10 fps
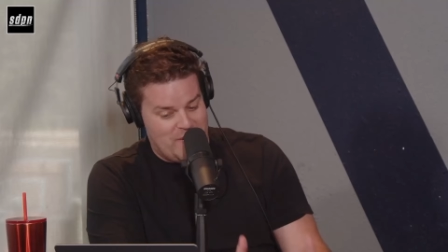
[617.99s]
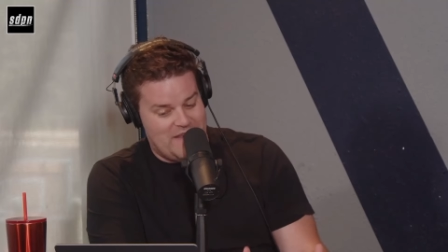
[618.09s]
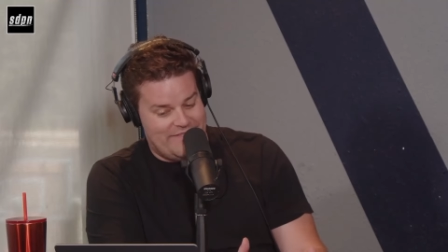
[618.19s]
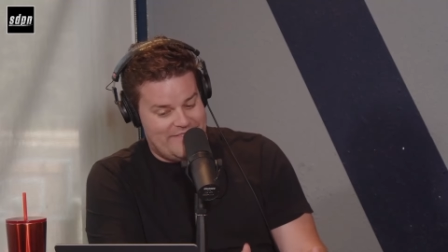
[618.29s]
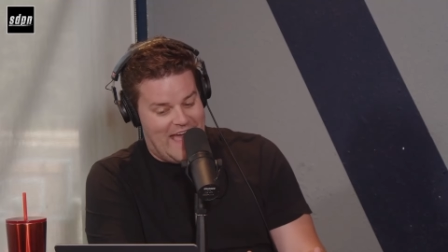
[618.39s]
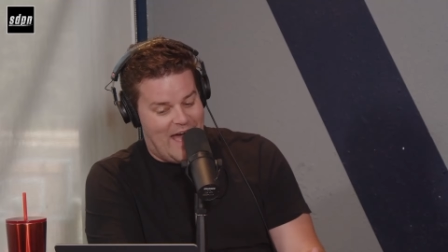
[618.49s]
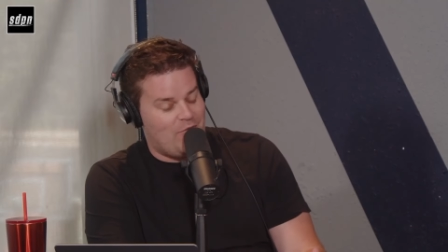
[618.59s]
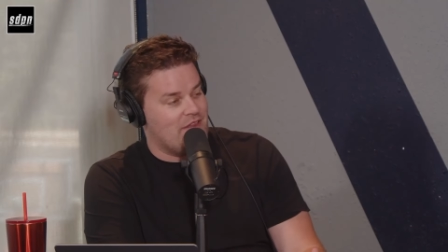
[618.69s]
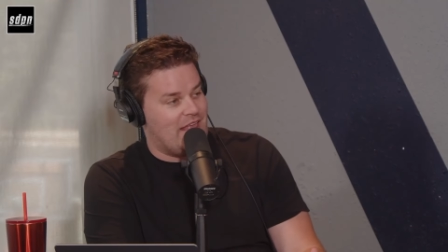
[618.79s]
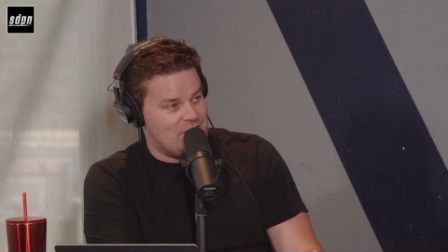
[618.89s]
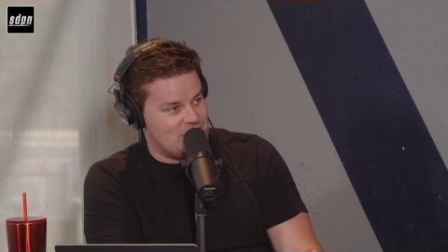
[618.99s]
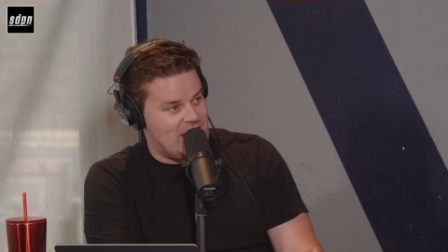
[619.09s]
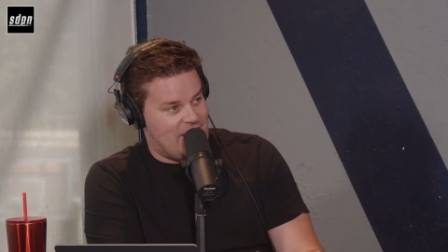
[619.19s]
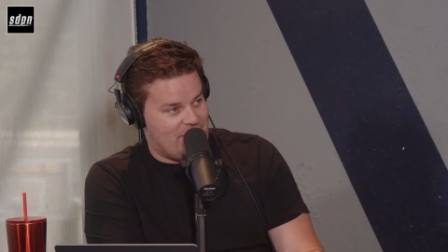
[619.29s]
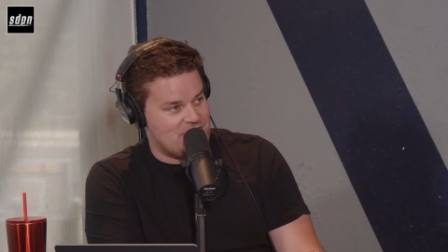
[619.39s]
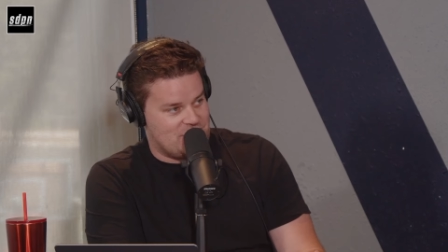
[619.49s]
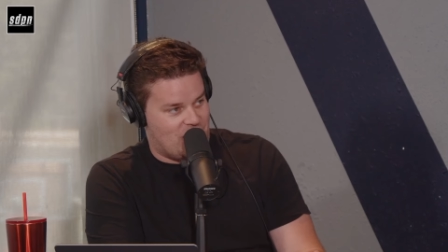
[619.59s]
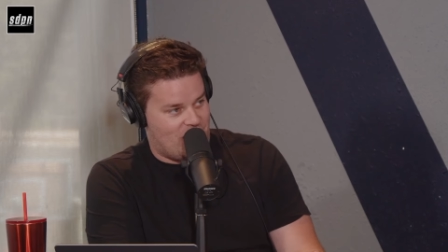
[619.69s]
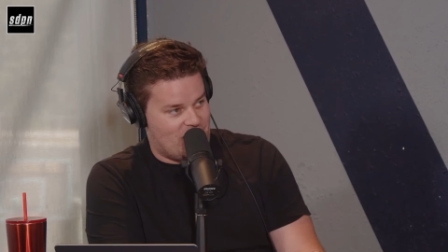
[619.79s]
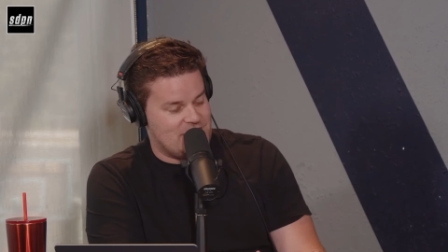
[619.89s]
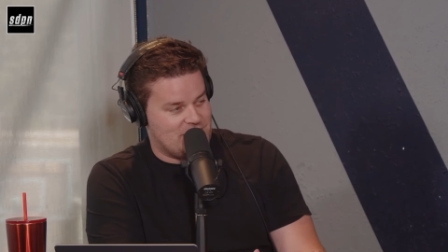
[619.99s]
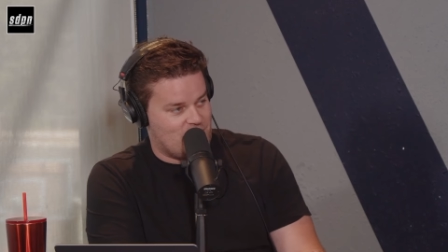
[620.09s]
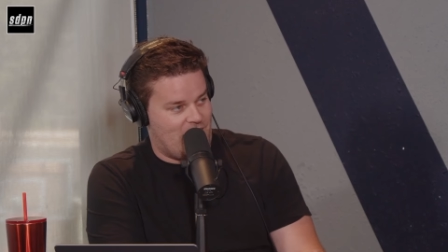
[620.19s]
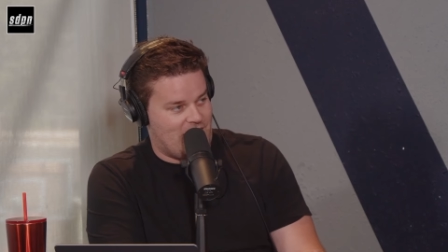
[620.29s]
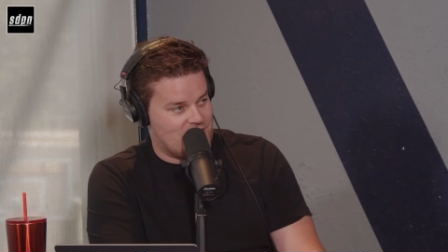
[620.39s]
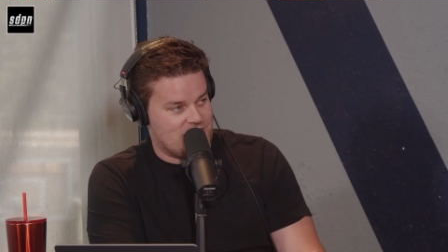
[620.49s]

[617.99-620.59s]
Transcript: beaten the Avalanche and the Stars in the regular